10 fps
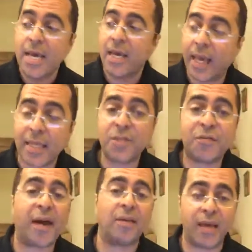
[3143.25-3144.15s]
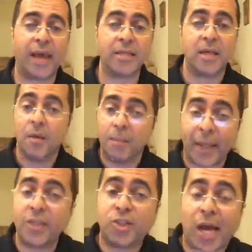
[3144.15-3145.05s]
his 5 years
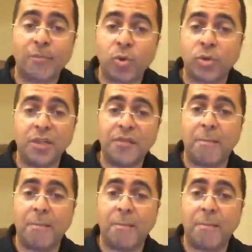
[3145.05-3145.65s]
playing jam toti for